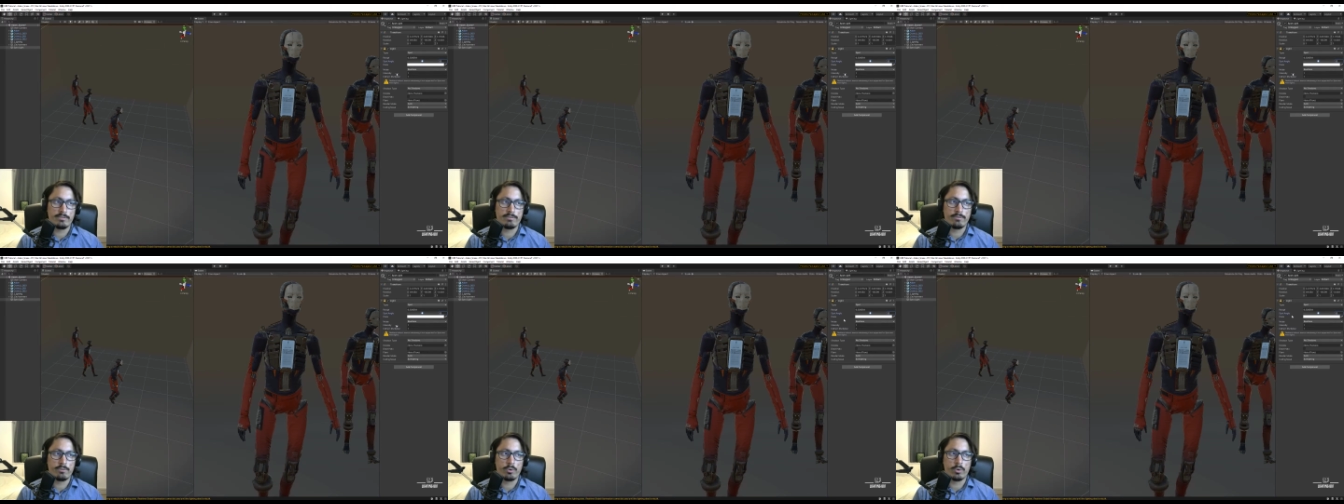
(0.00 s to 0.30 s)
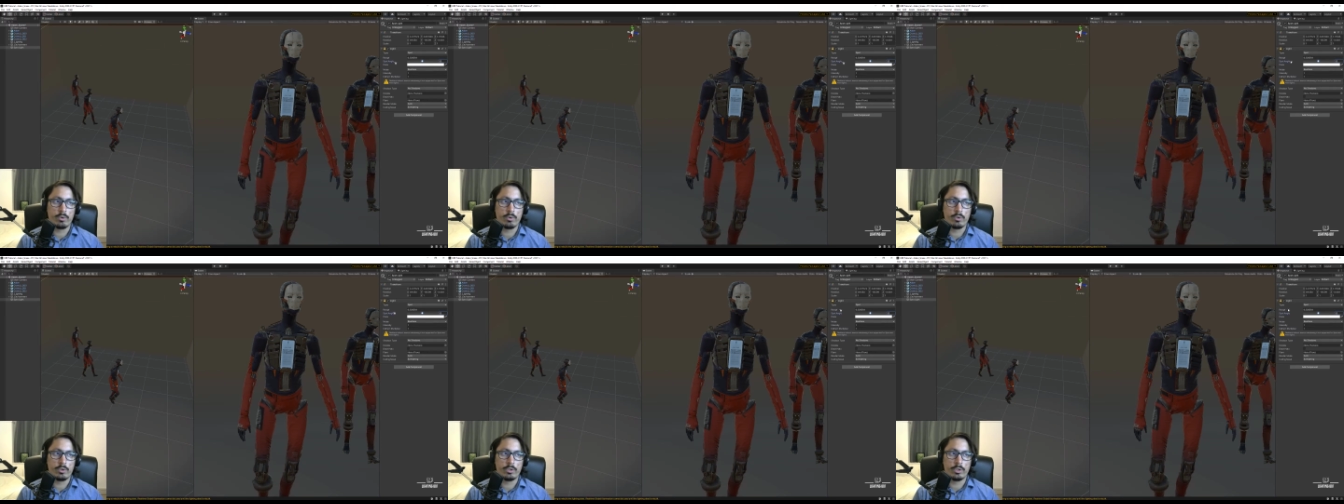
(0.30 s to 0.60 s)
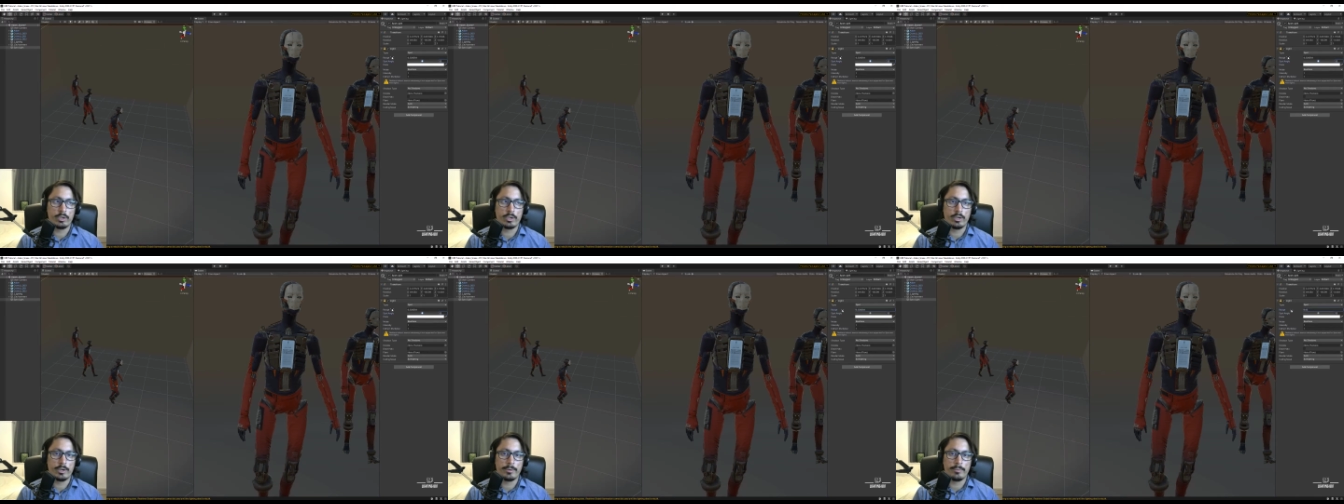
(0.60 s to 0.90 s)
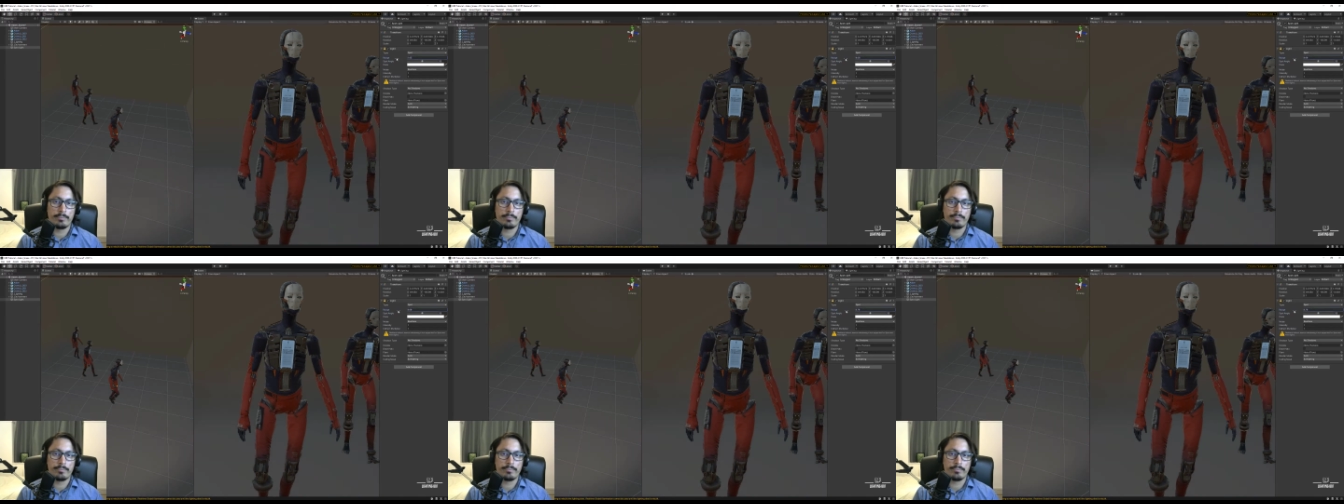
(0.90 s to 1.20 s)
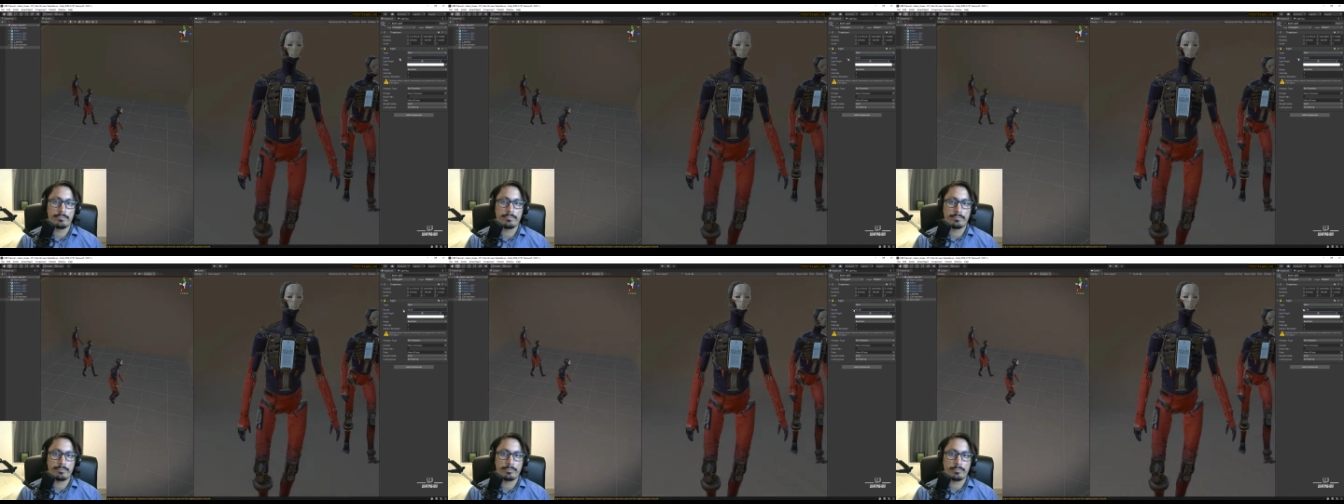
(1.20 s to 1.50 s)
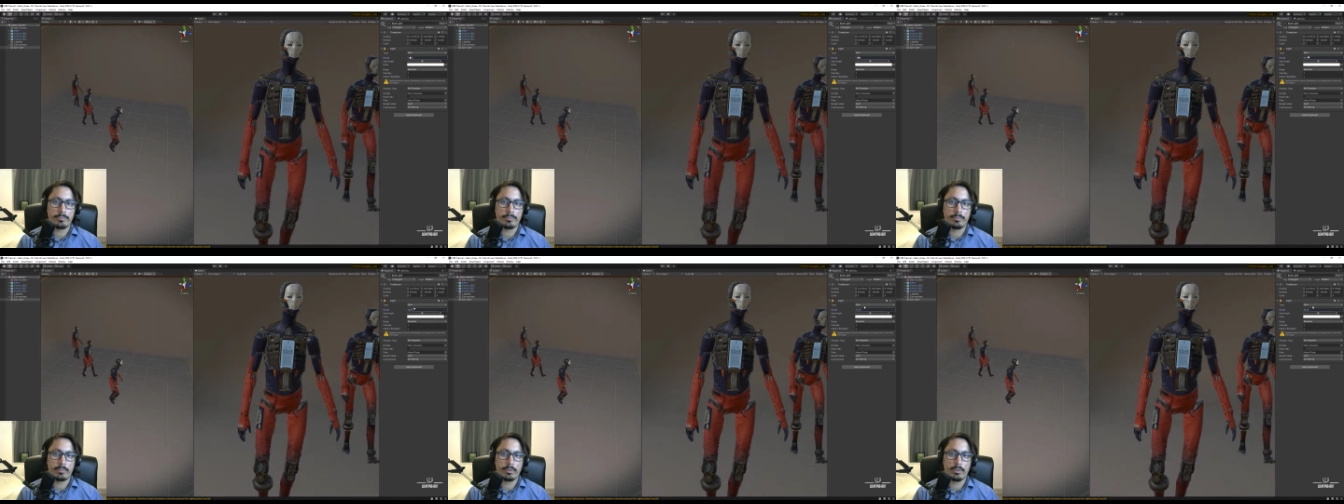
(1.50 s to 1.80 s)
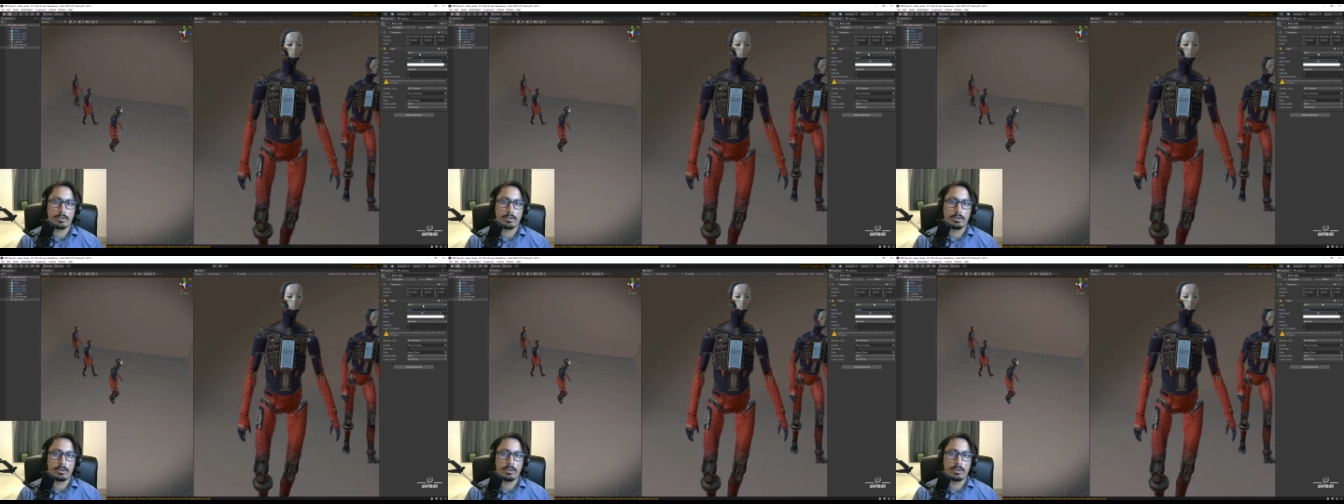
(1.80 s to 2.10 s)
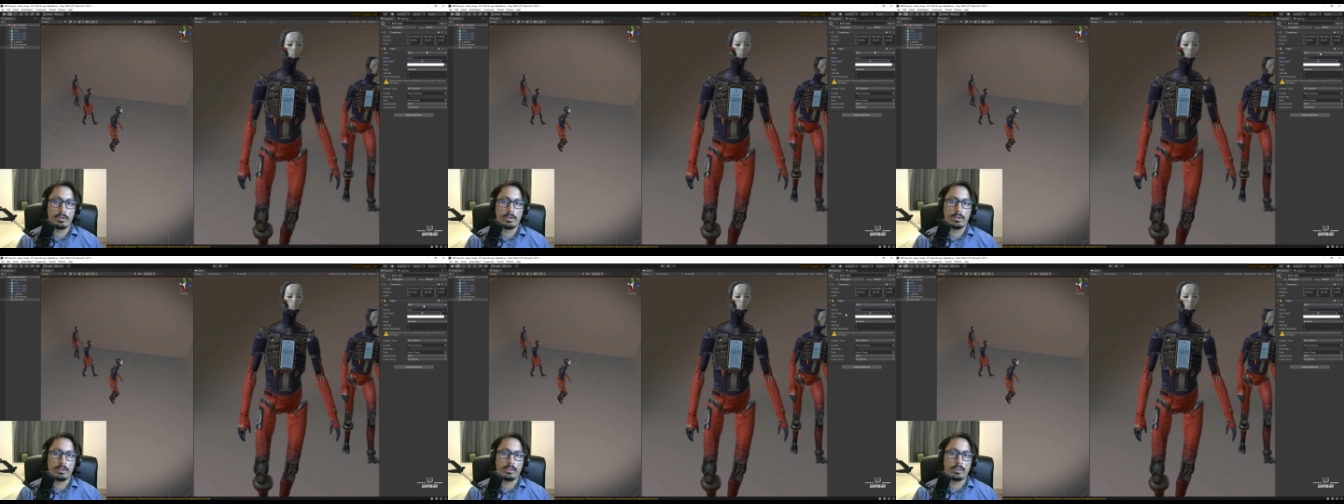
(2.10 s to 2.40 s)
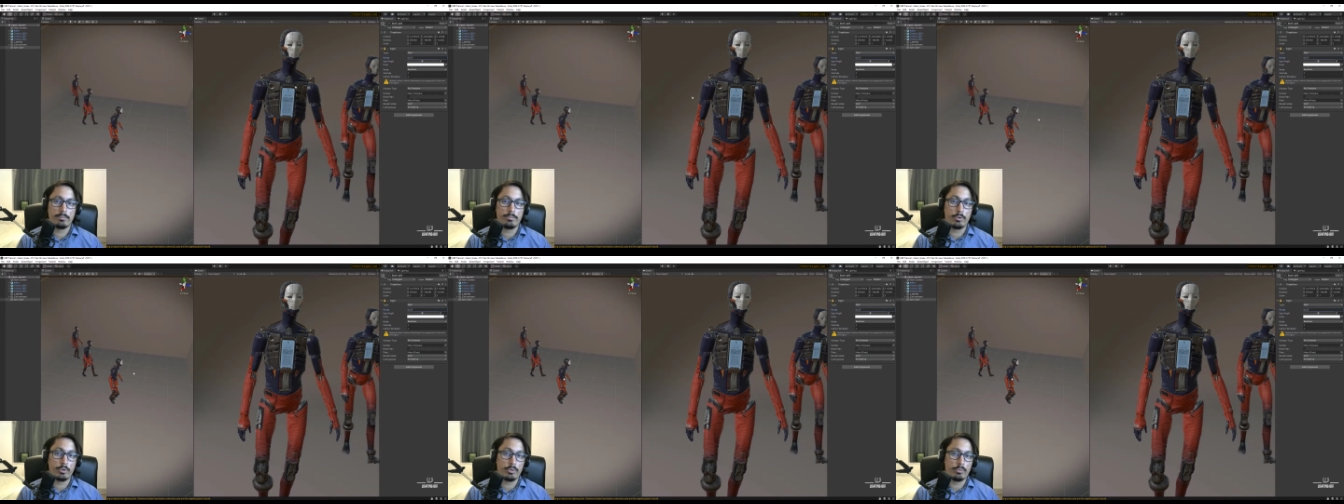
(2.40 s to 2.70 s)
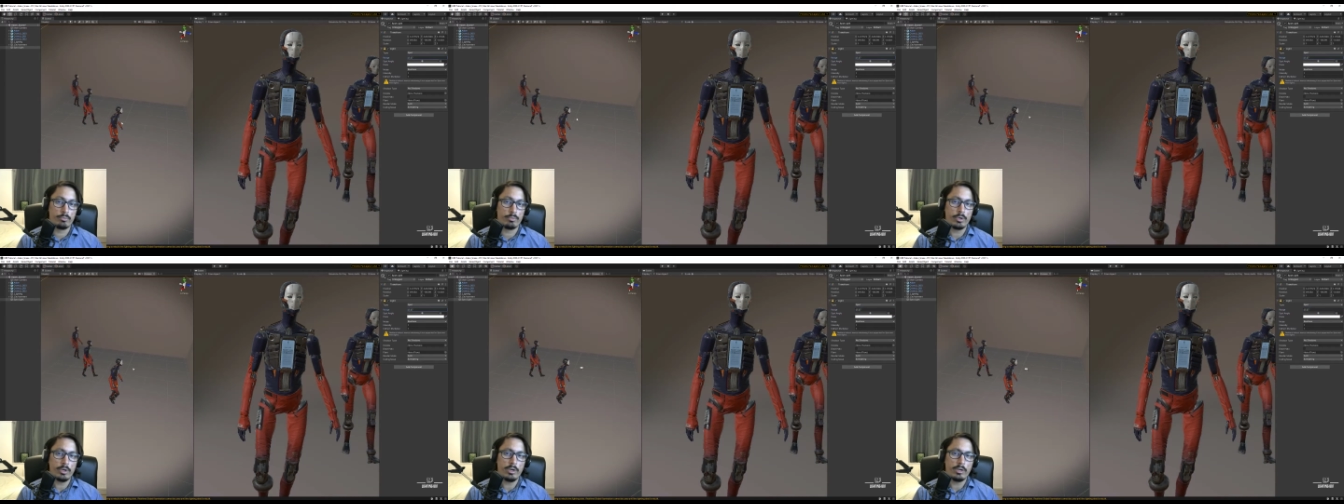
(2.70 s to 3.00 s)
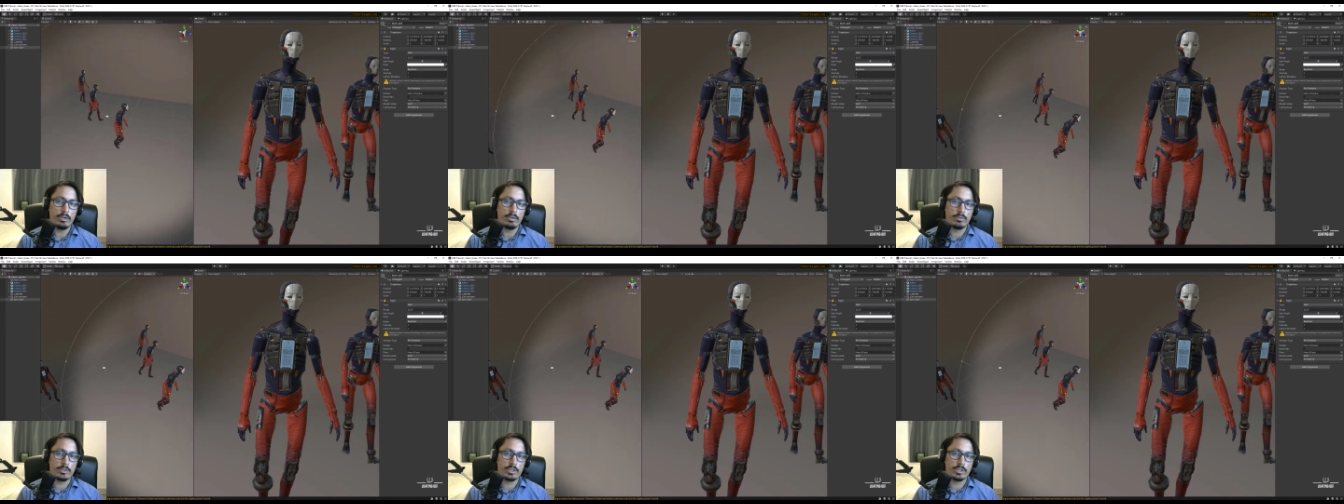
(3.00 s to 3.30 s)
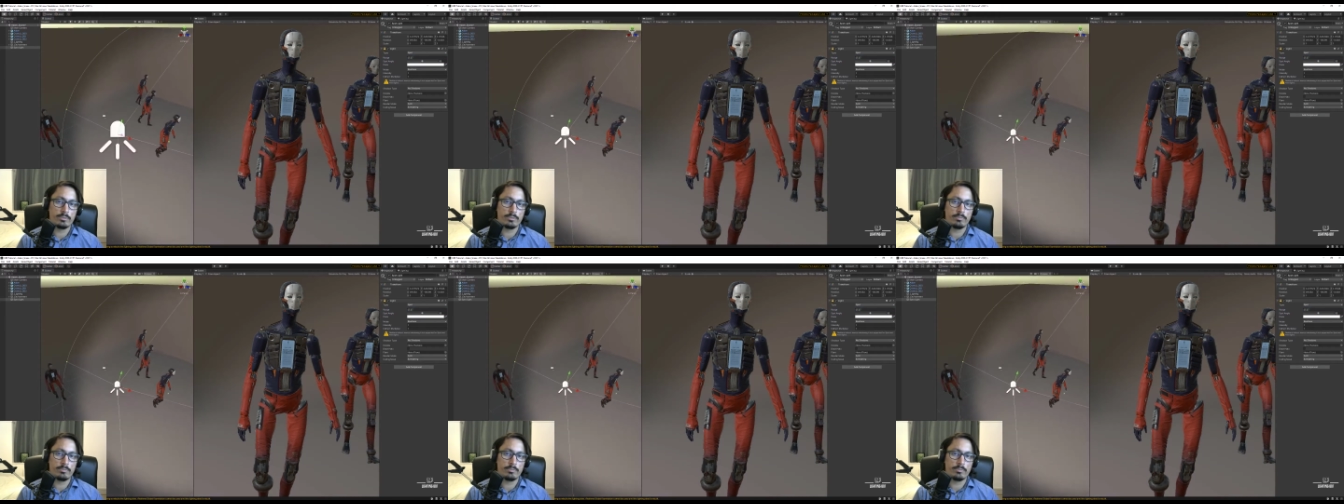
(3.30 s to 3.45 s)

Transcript: for um, the penumbra, which